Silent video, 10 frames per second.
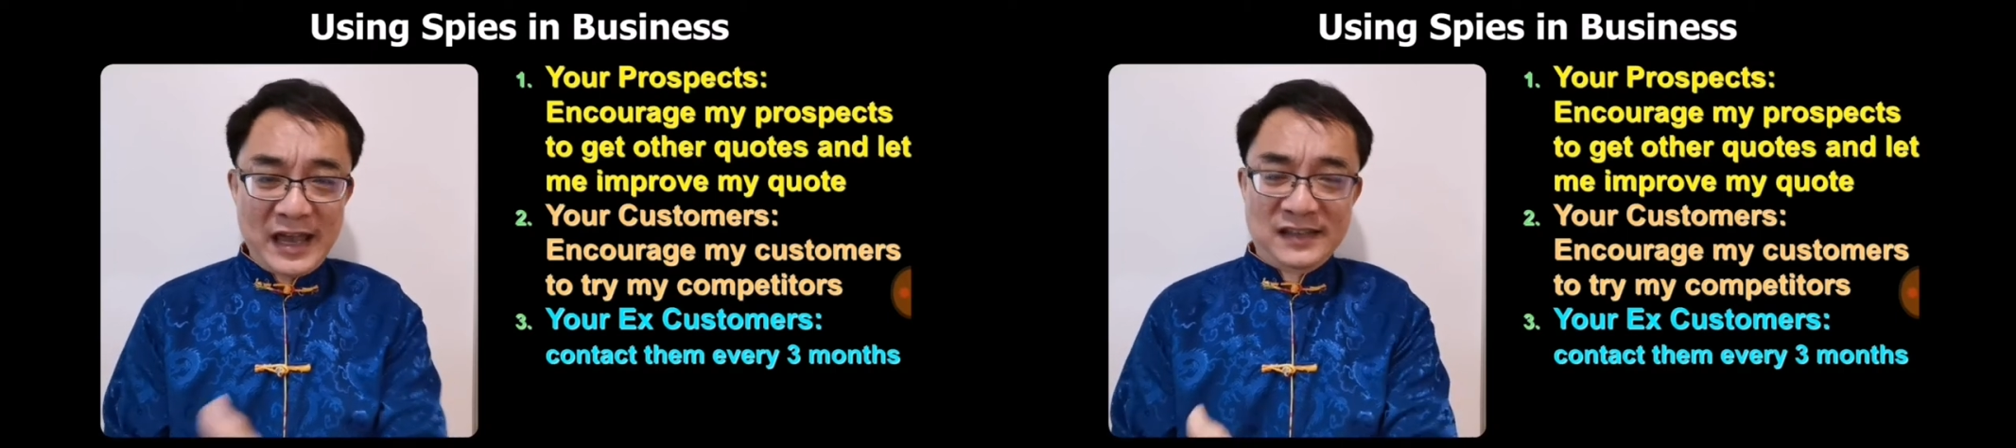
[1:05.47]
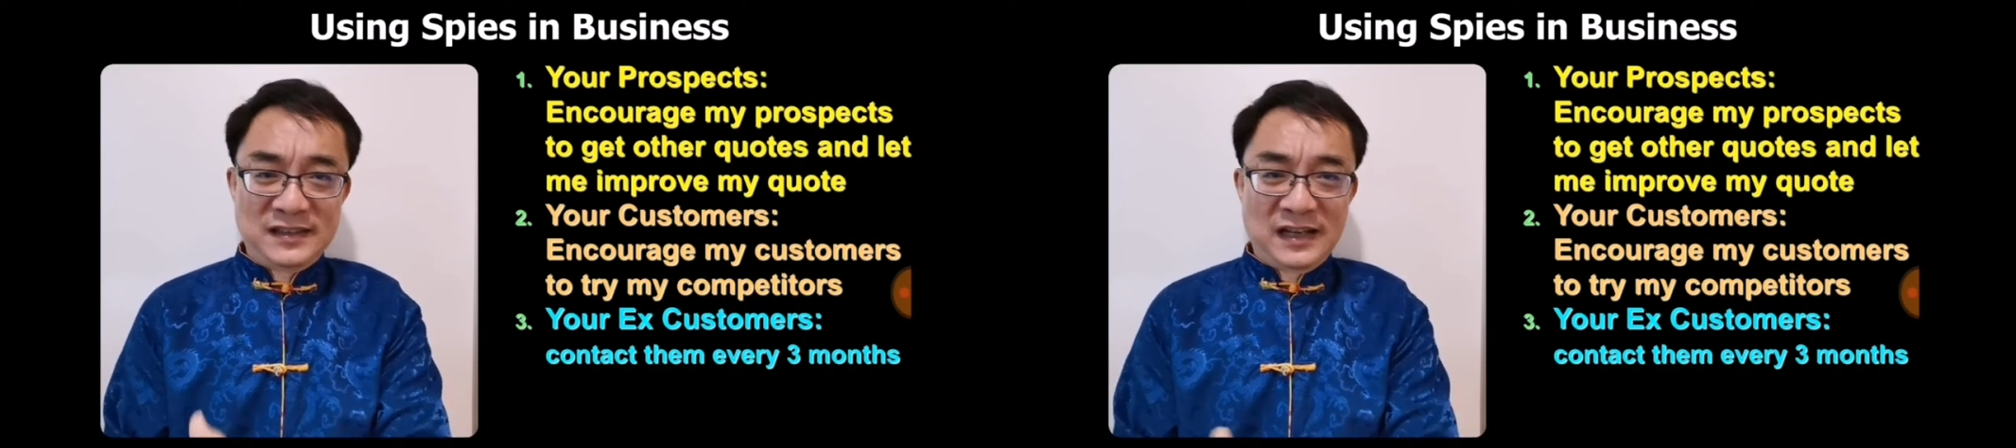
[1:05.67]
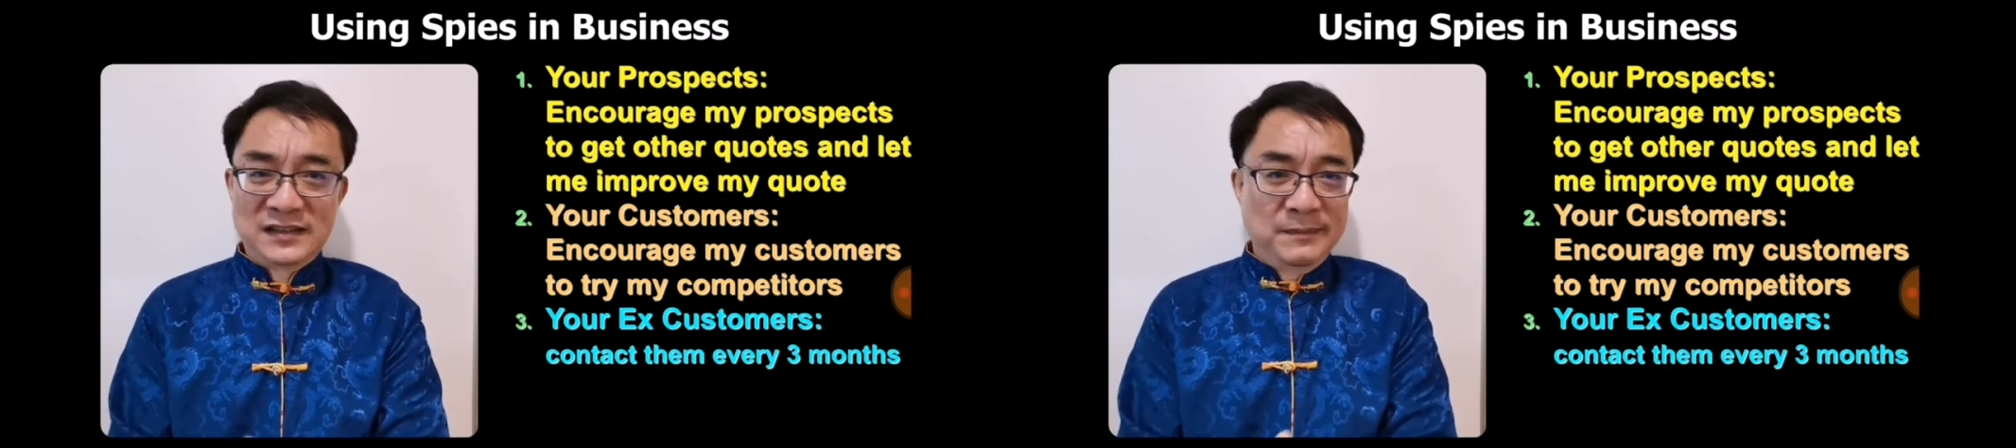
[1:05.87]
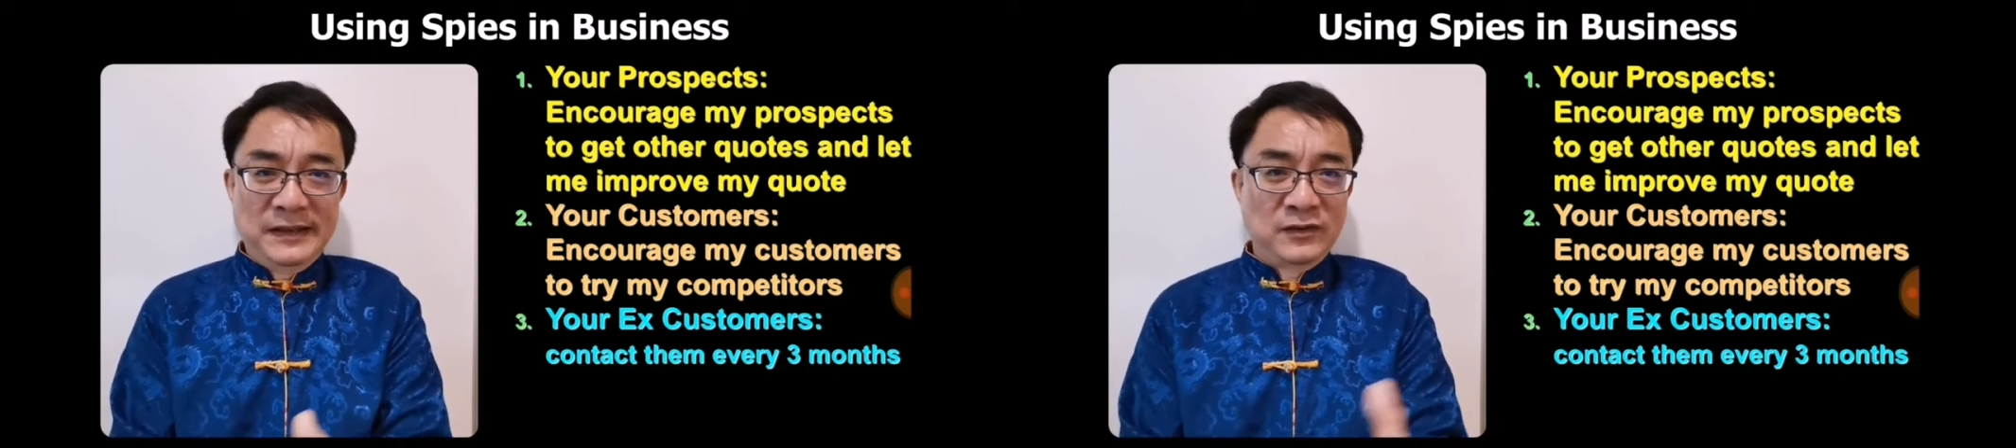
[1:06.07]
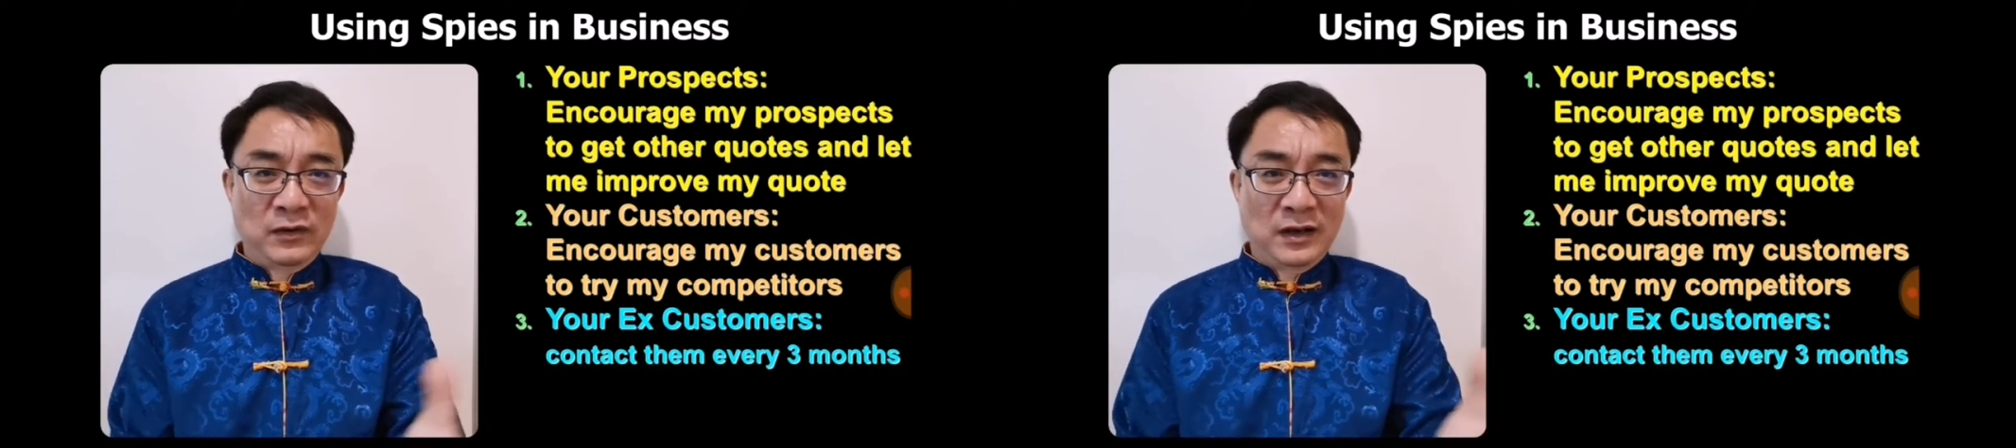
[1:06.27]

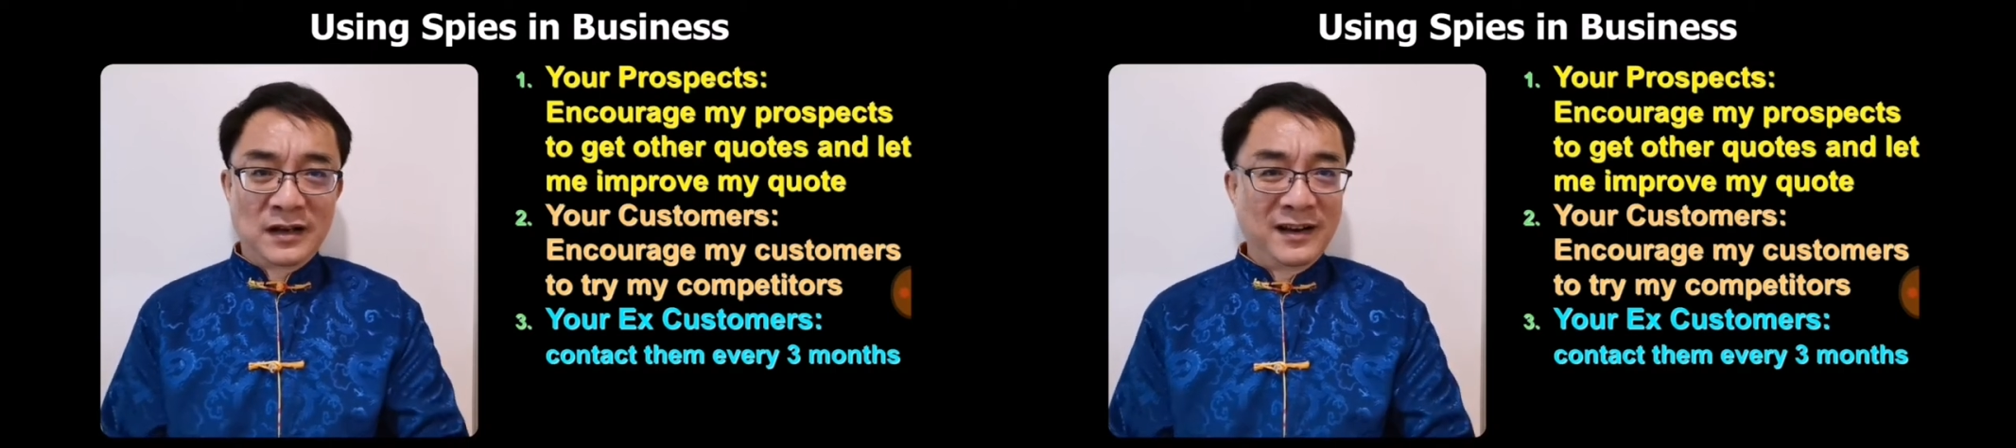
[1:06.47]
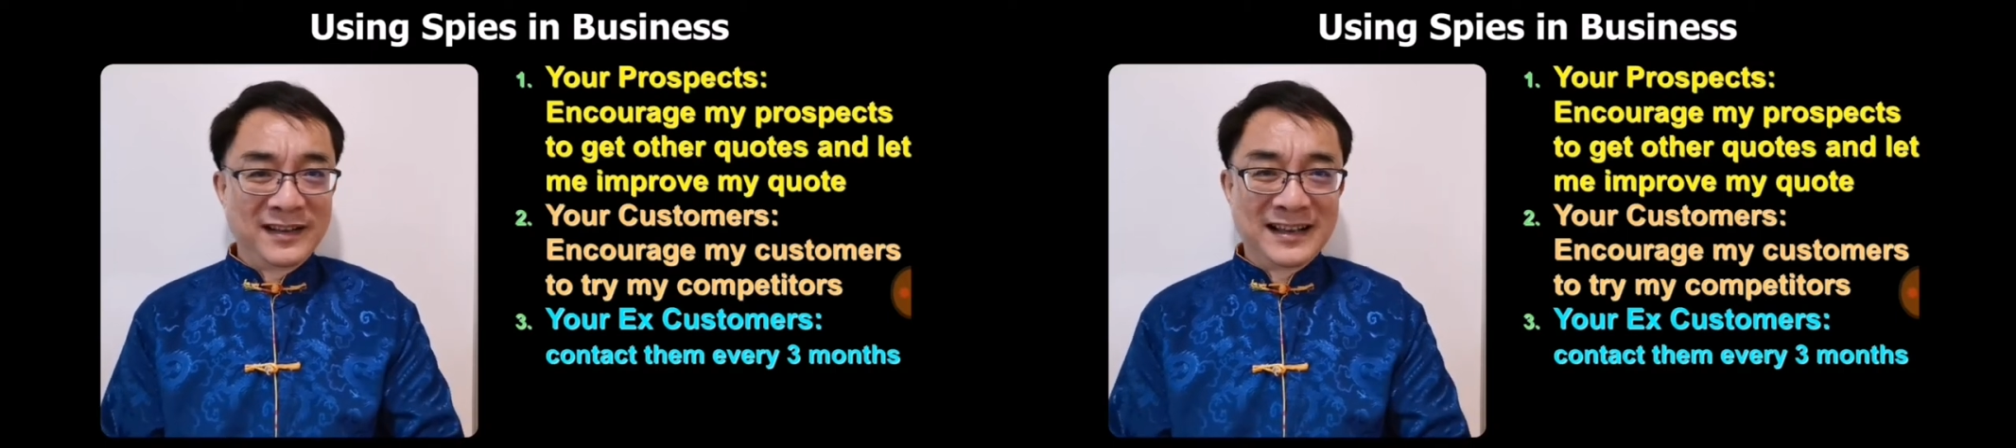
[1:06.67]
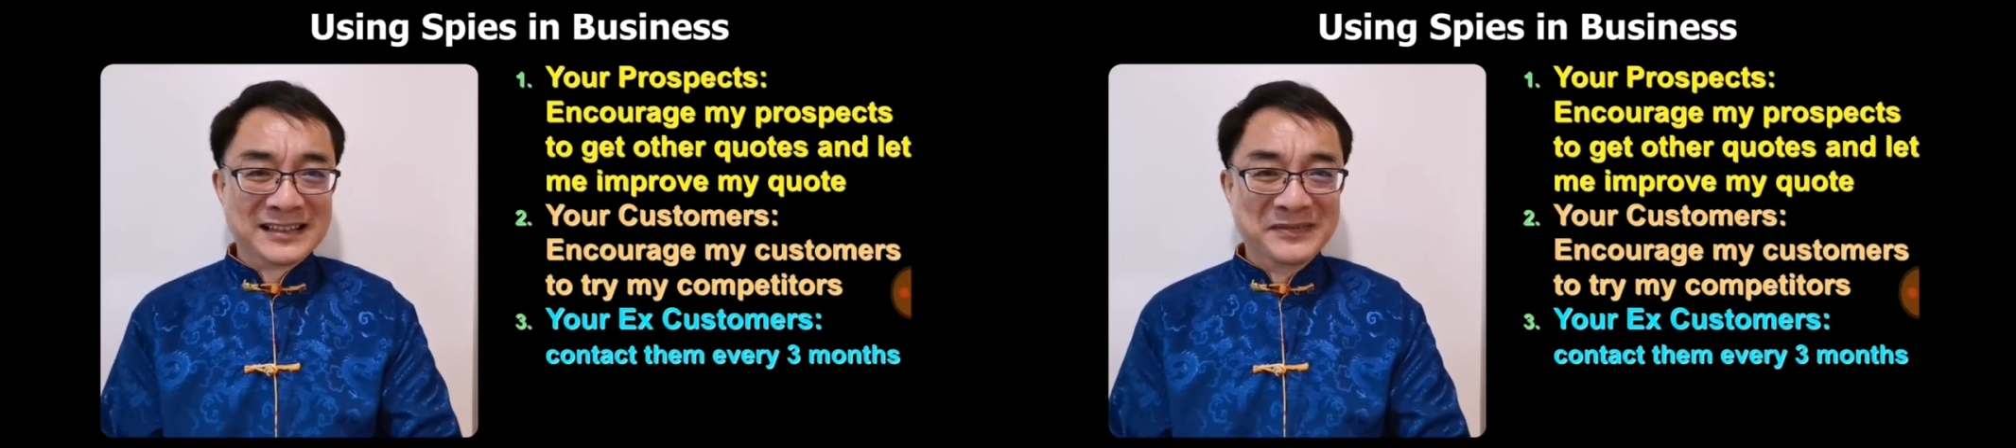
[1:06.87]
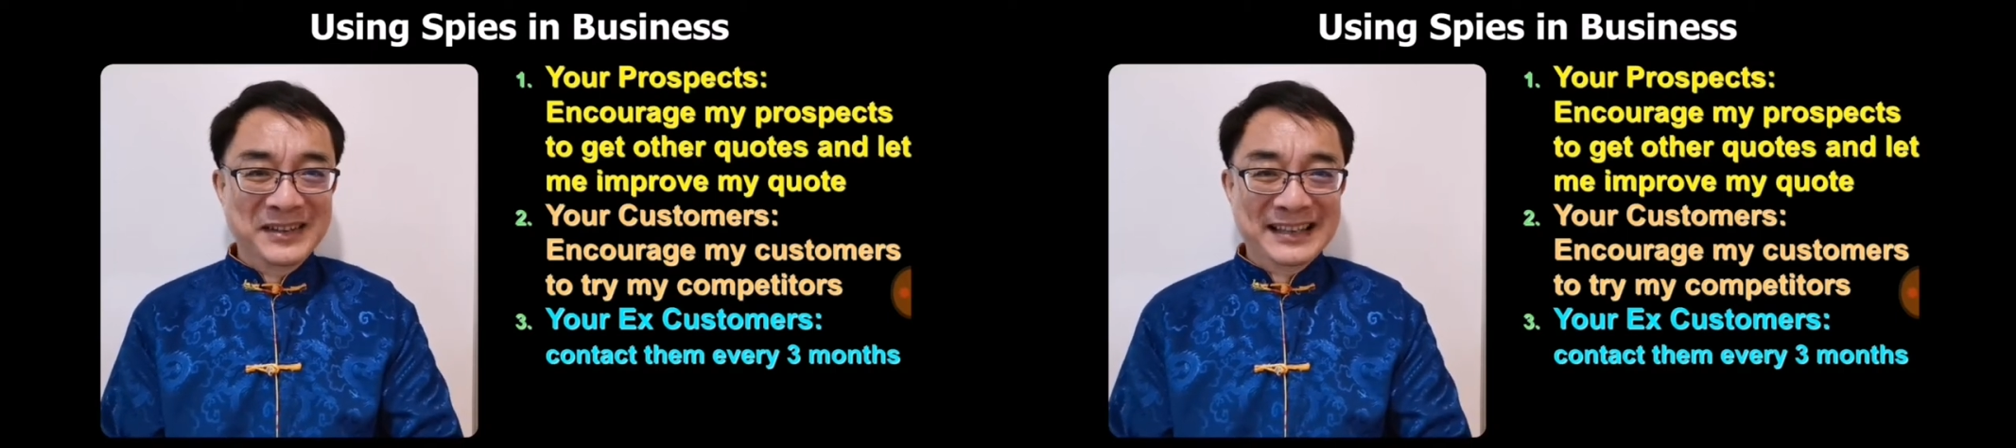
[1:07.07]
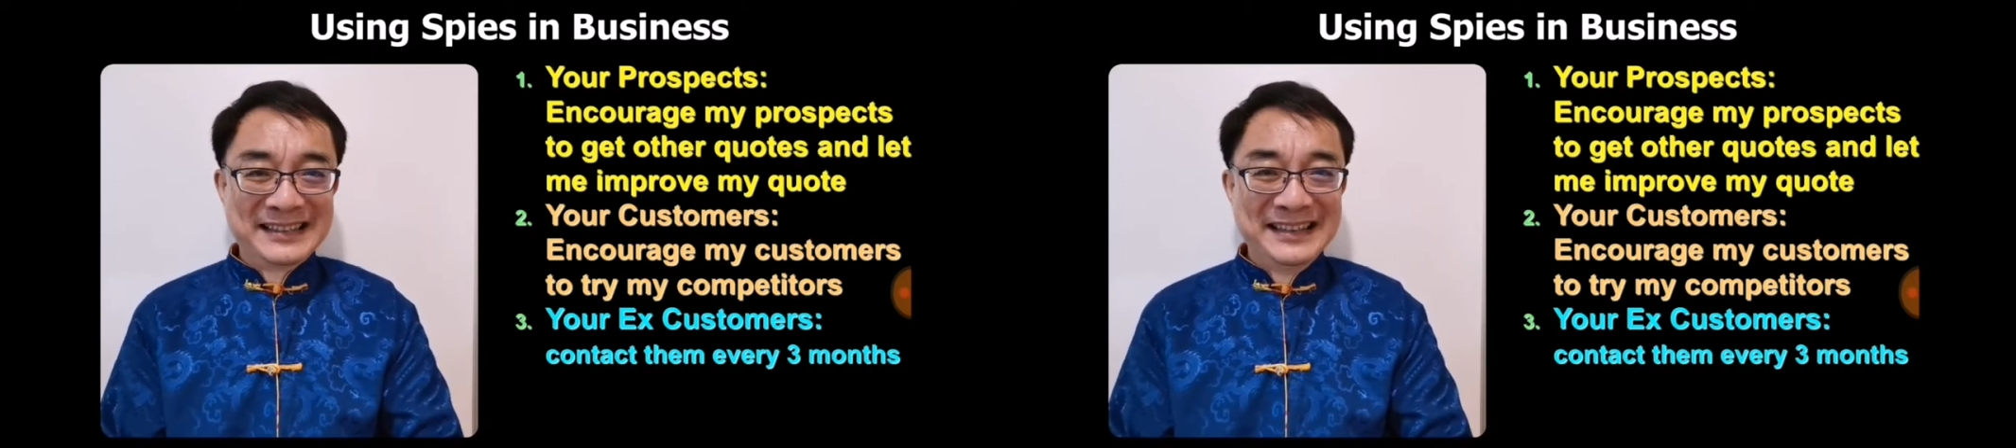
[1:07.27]
ex-customers or your current
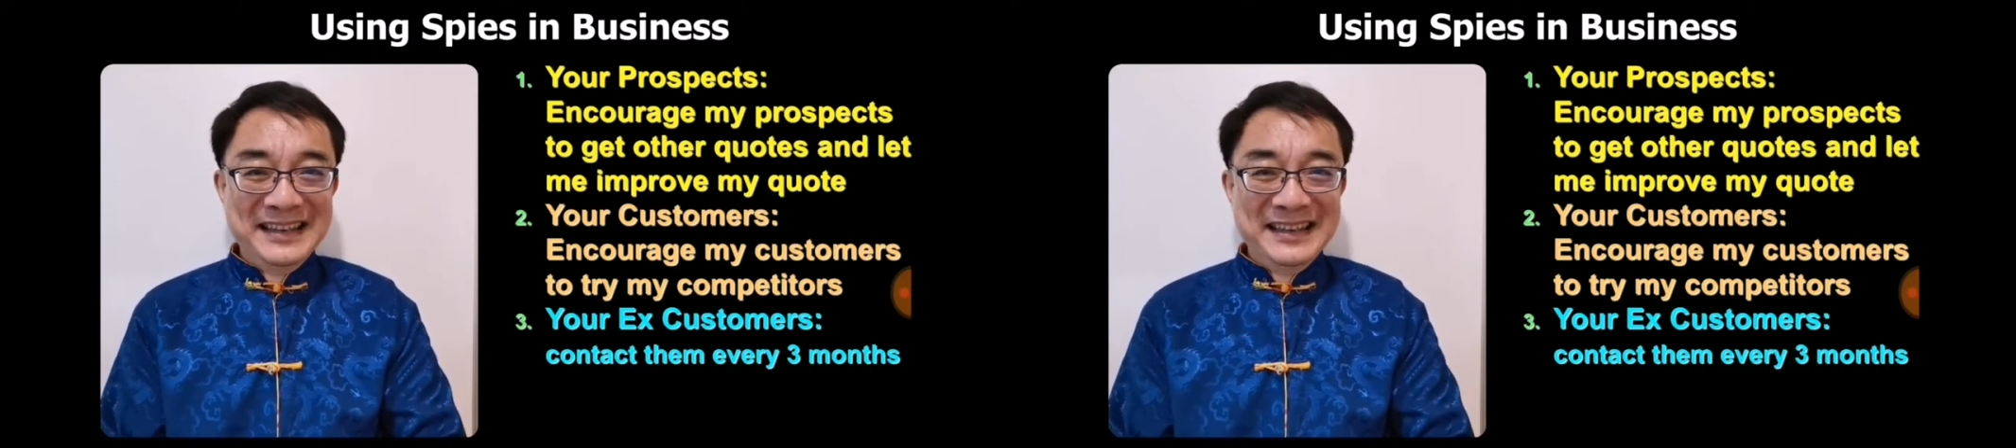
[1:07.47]
customers.